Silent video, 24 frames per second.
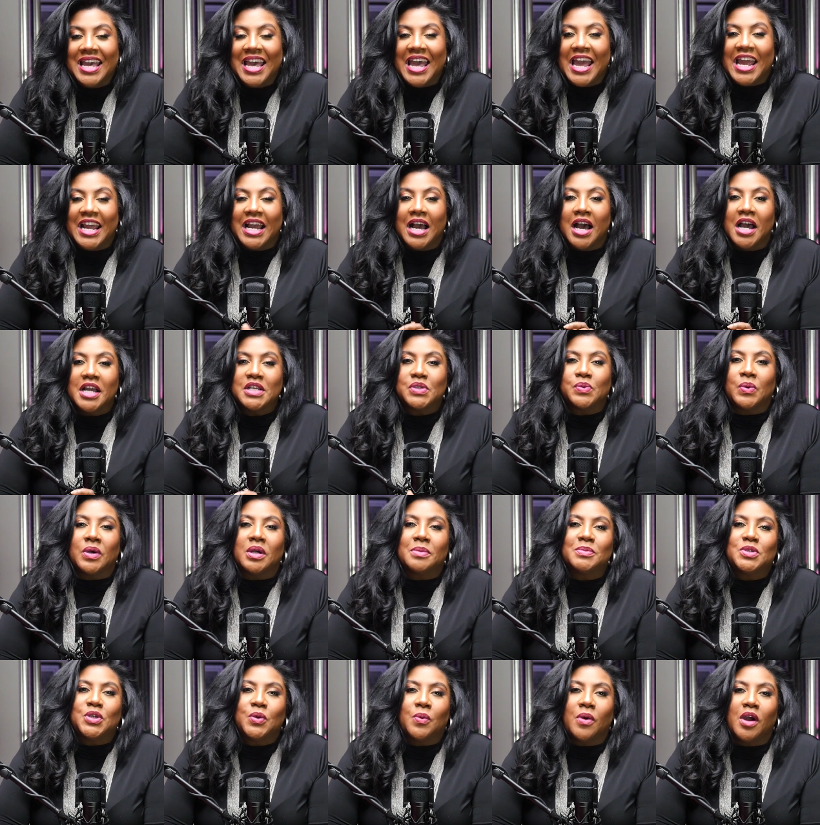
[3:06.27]
Hey guys, welcome
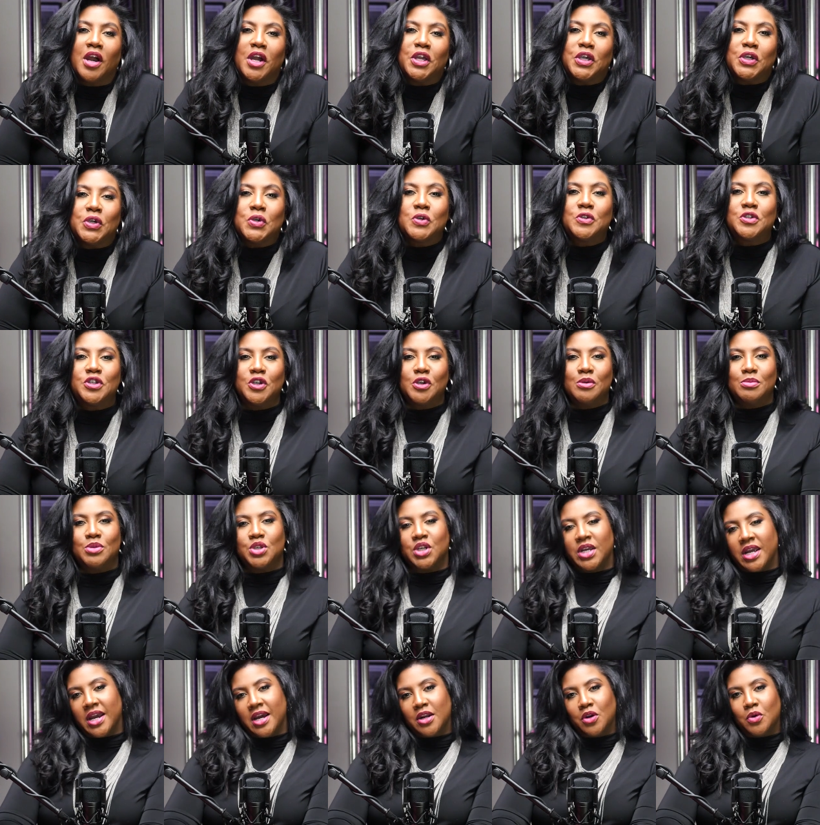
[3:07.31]
to our YouTube
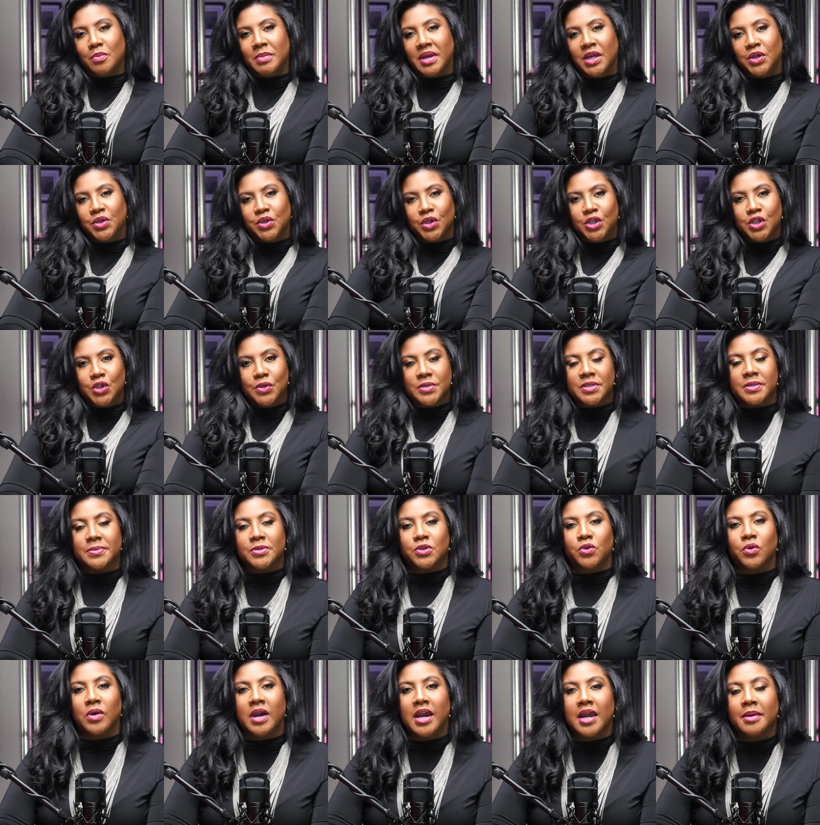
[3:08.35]
channel. Make sure you
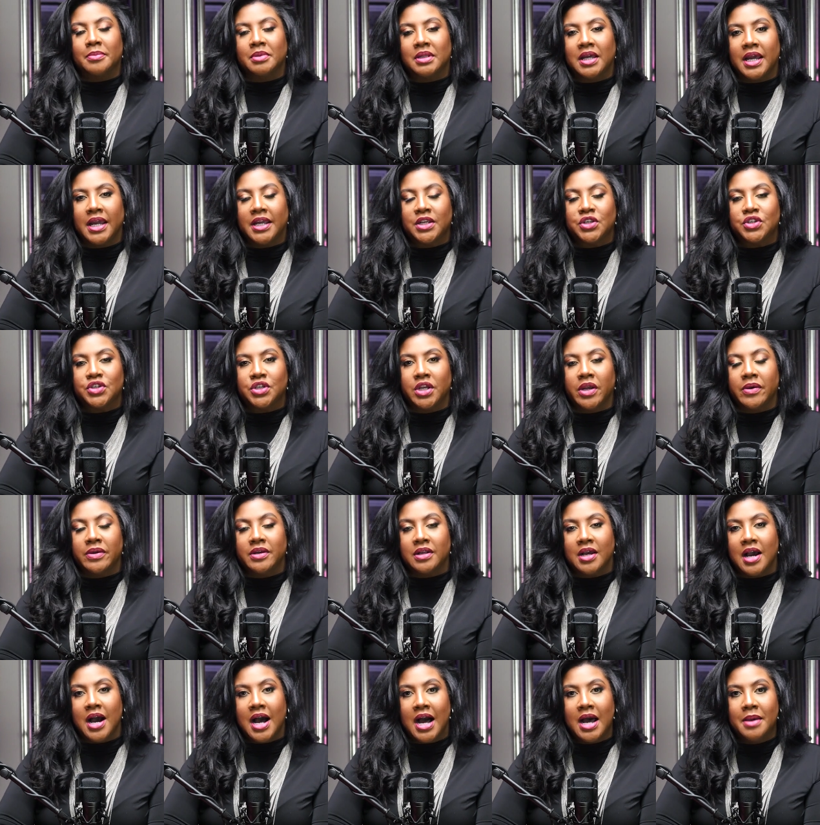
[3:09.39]
subscribe, like, share, and
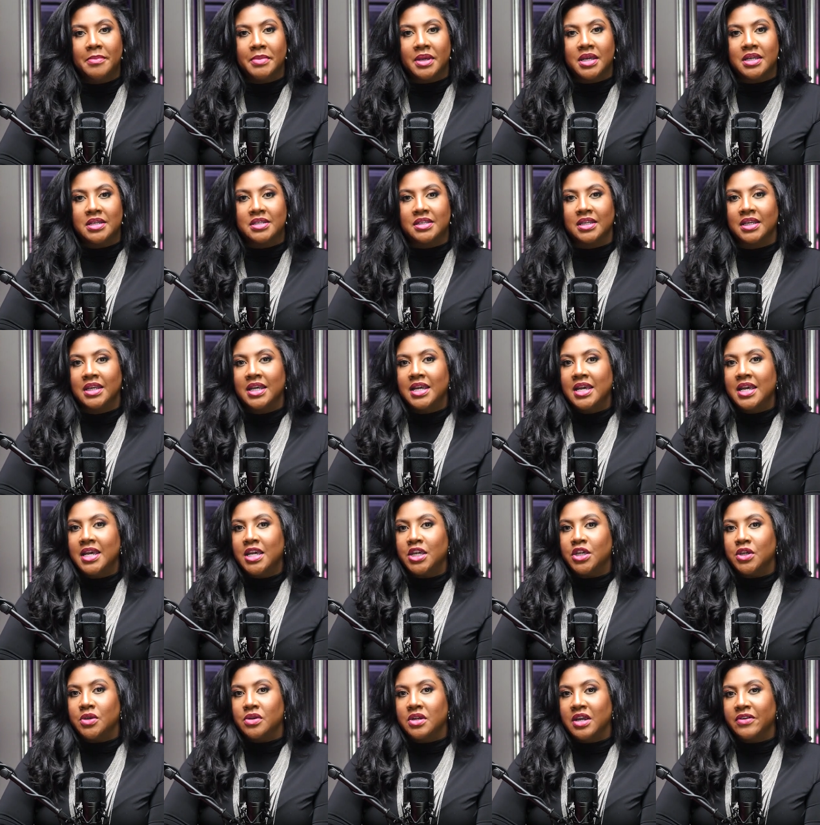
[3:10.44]
comment.
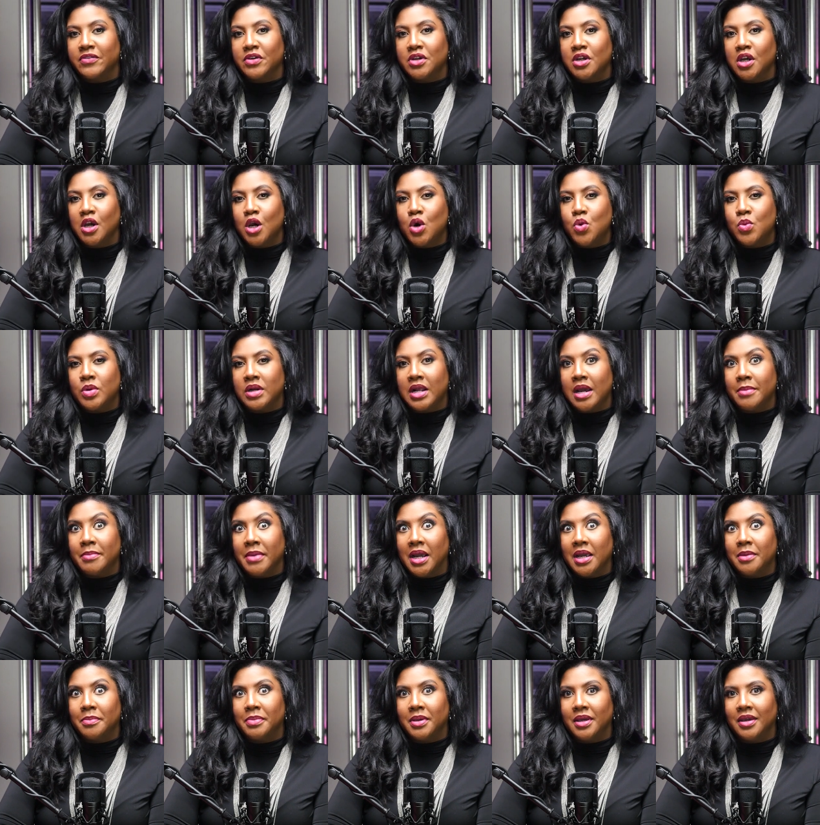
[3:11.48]
You never know when I
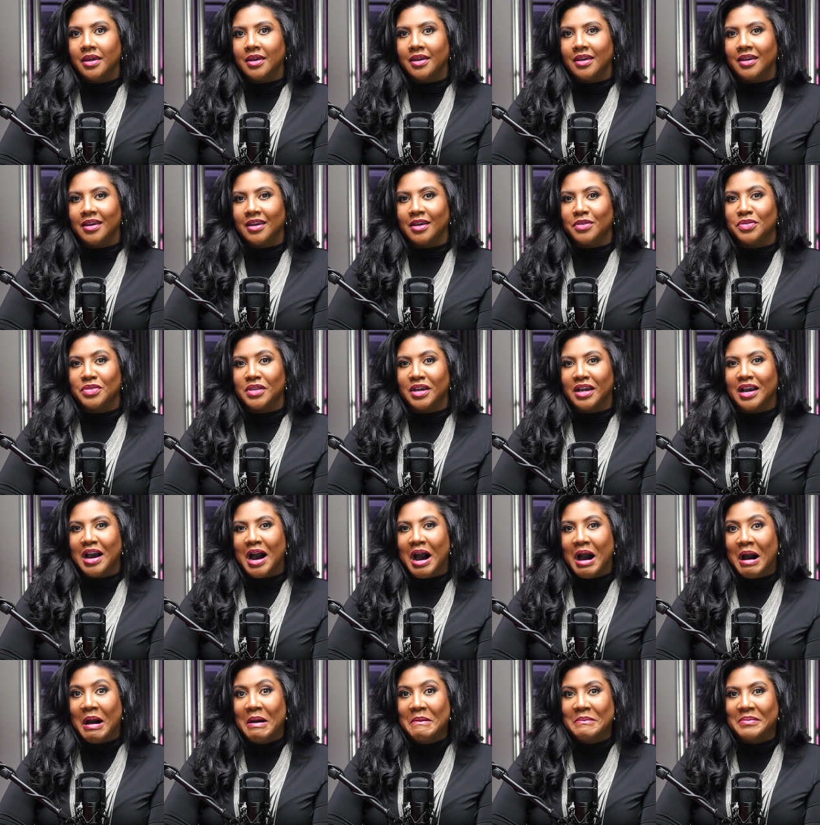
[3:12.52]
might be in the
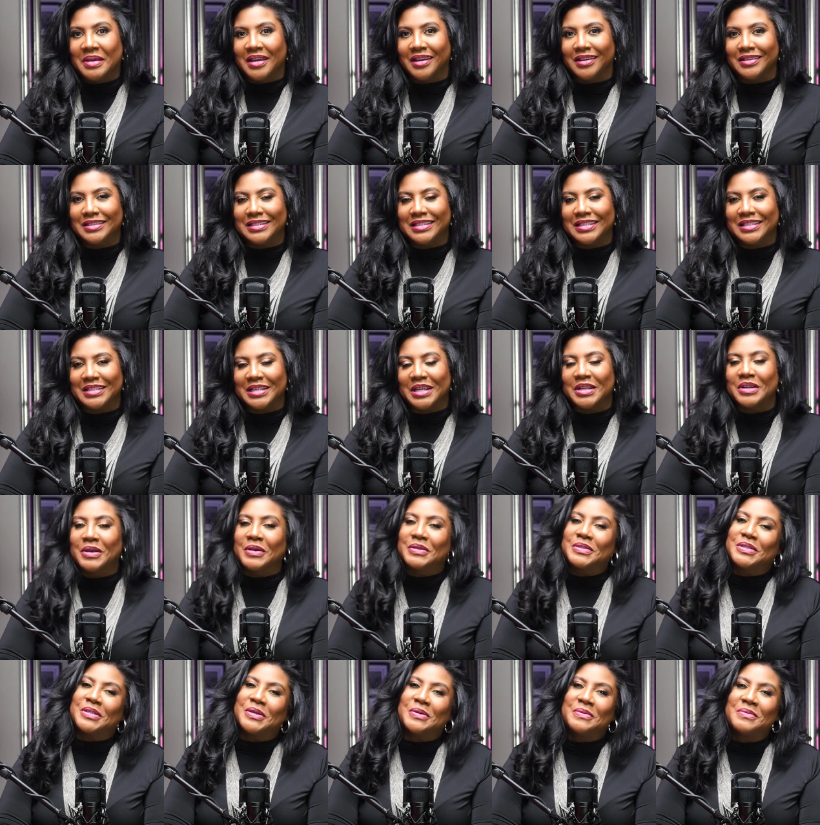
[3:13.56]
comments. And
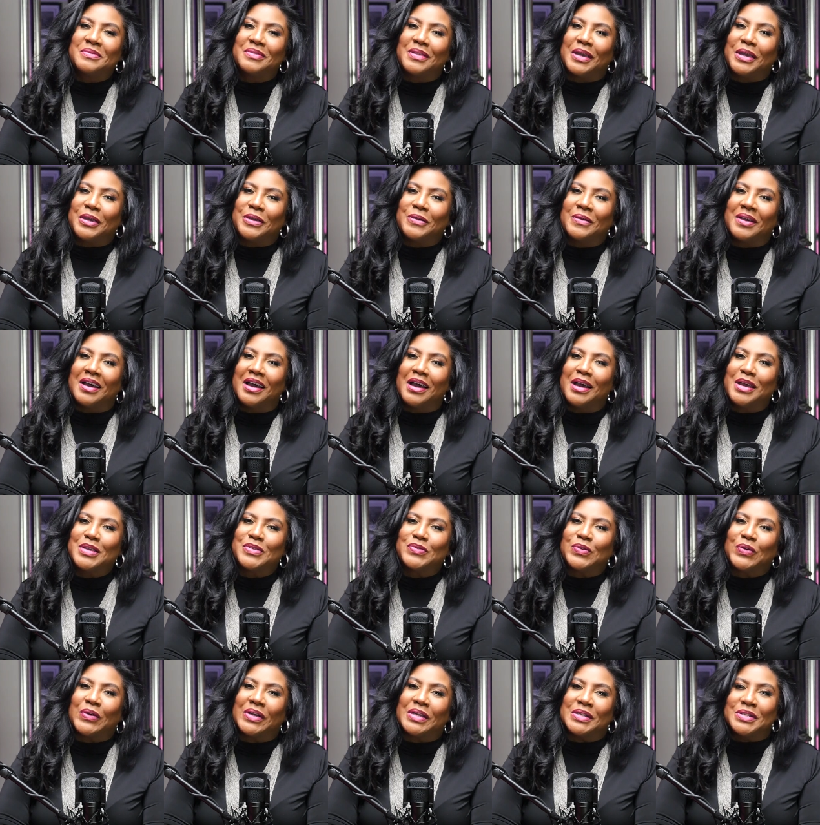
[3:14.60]
also, thank you guys
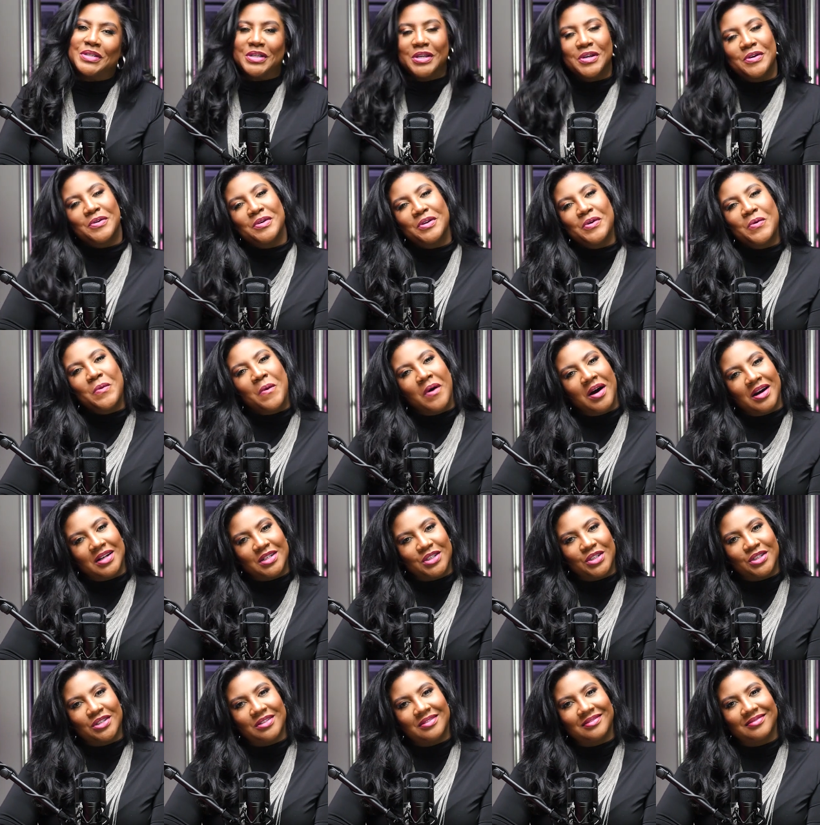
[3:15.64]
for continuing to
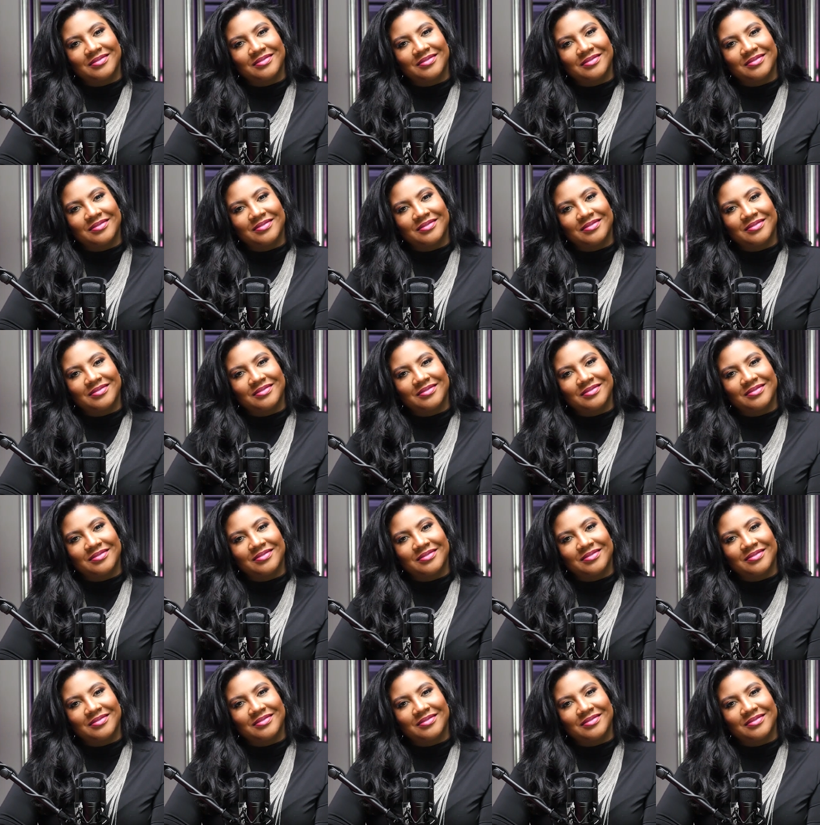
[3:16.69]
watch.